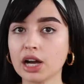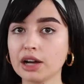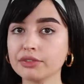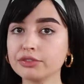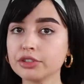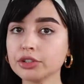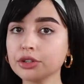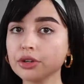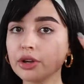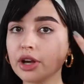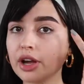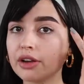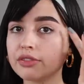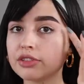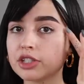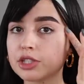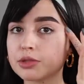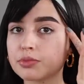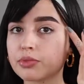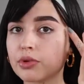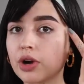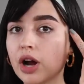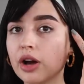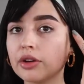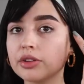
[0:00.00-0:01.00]
After you have this
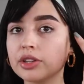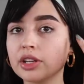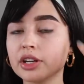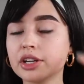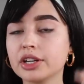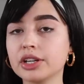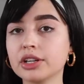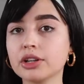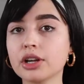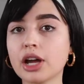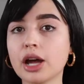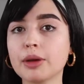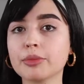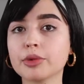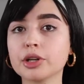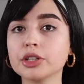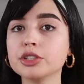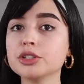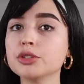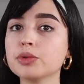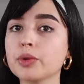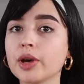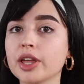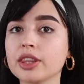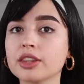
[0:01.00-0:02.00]
brow done, I'm going
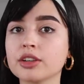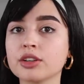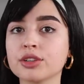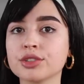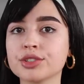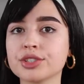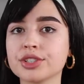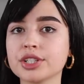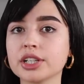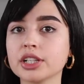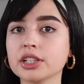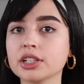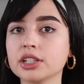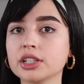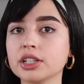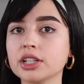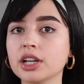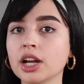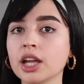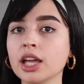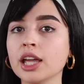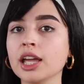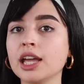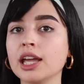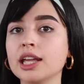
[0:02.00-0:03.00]
to add the
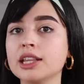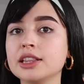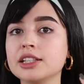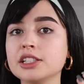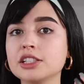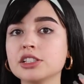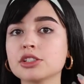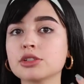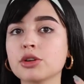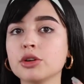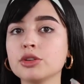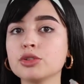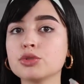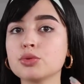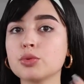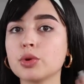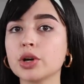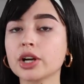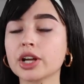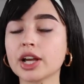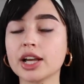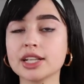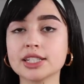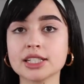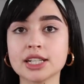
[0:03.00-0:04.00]
concealer, and this is going to
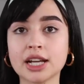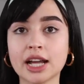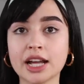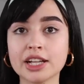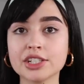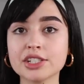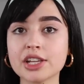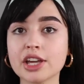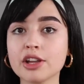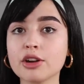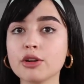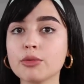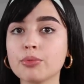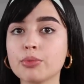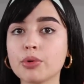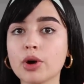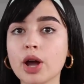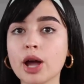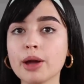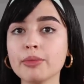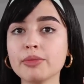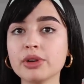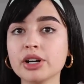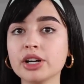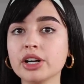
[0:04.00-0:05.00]
work as an eyeshadow
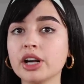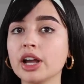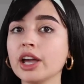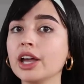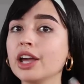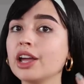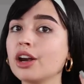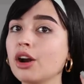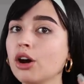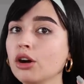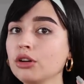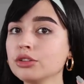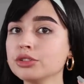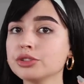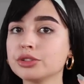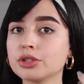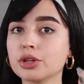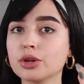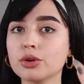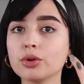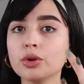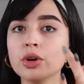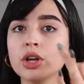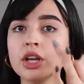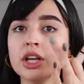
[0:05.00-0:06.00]
primer, and
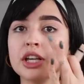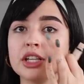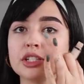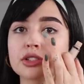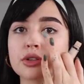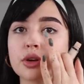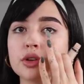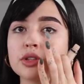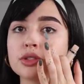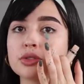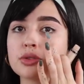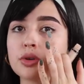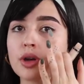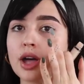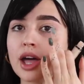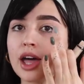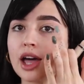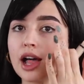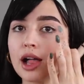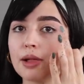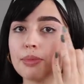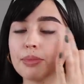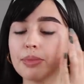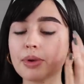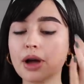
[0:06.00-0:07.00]
also it's going to
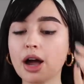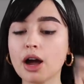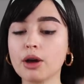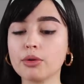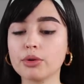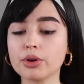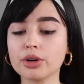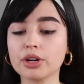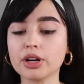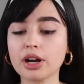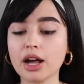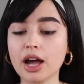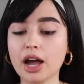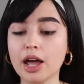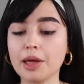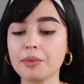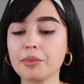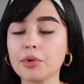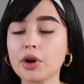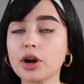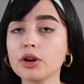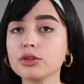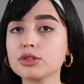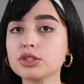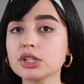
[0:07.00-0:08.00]
help our
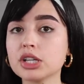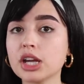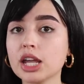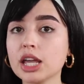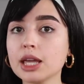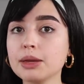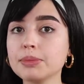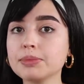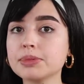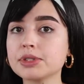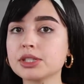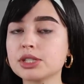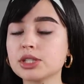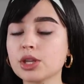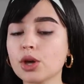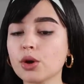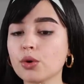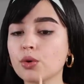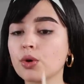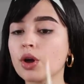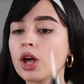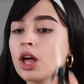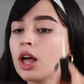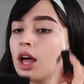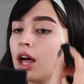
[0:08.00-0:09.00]
eyebrow shape.
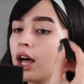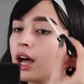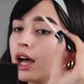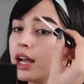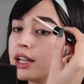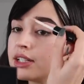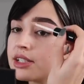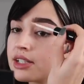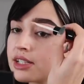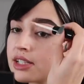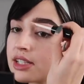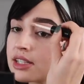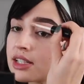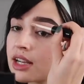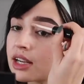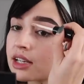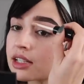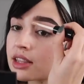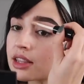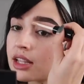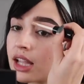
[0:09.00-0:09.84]
So I just start